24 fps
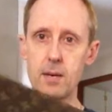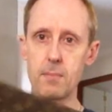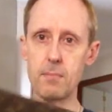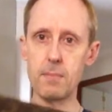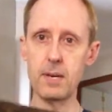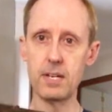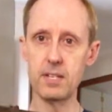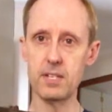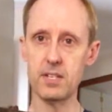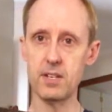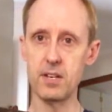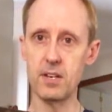
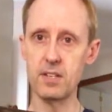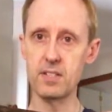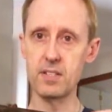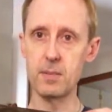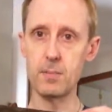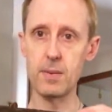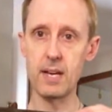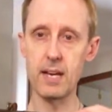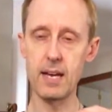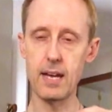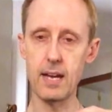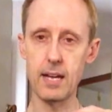much nicer
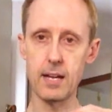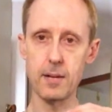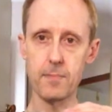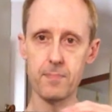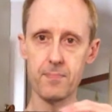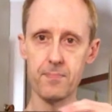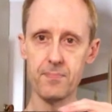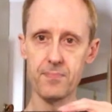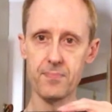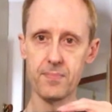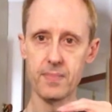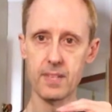bag
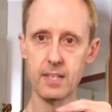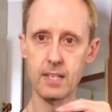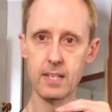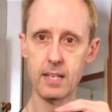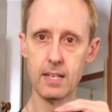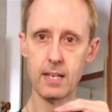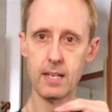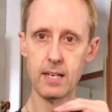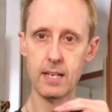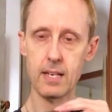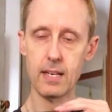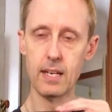
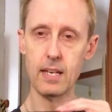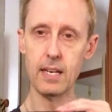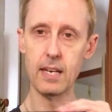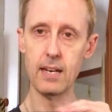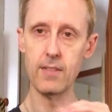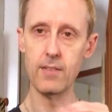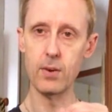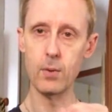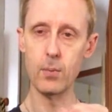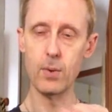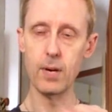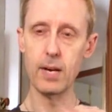in
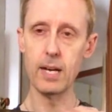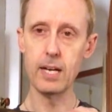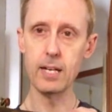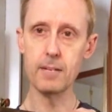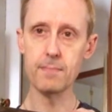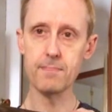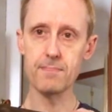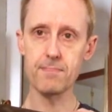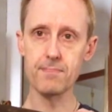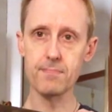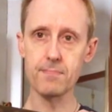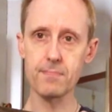every way.
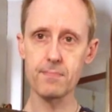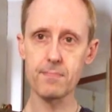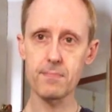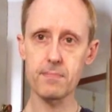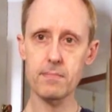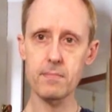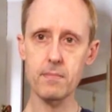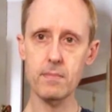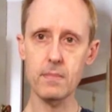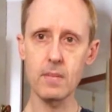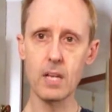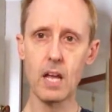
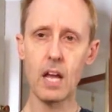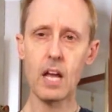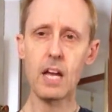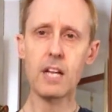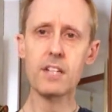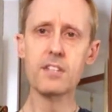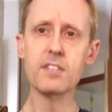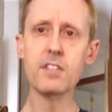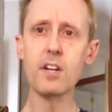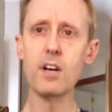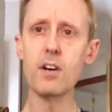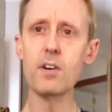
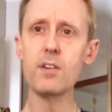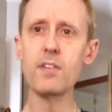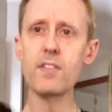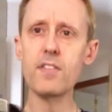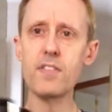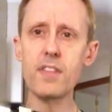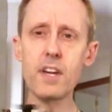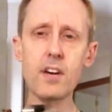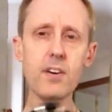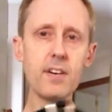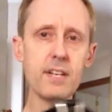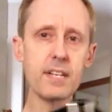So
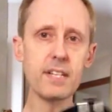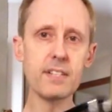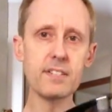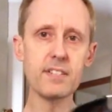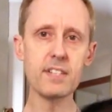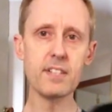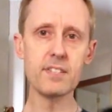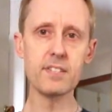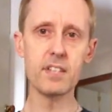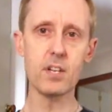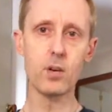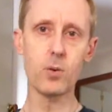there it is,
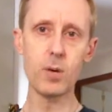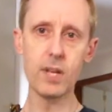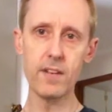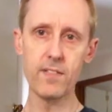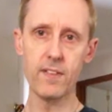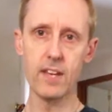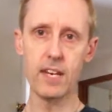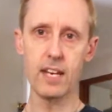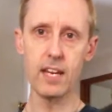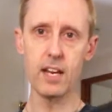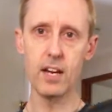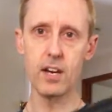just a quick
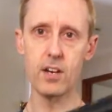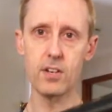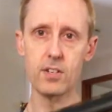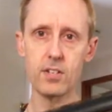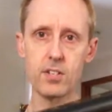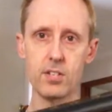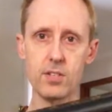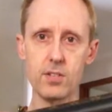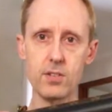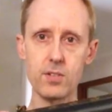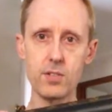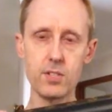video
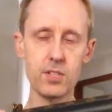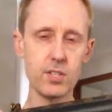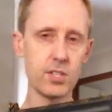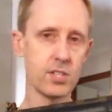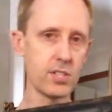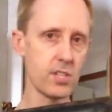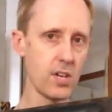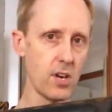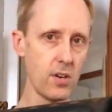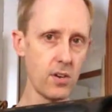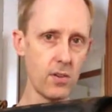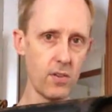to
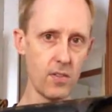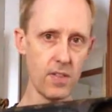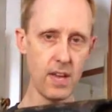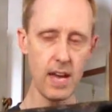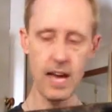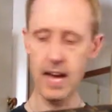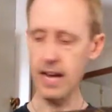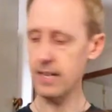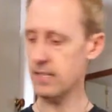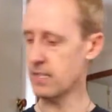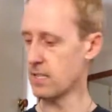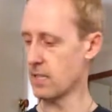show you
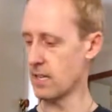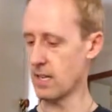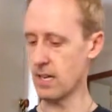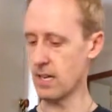that.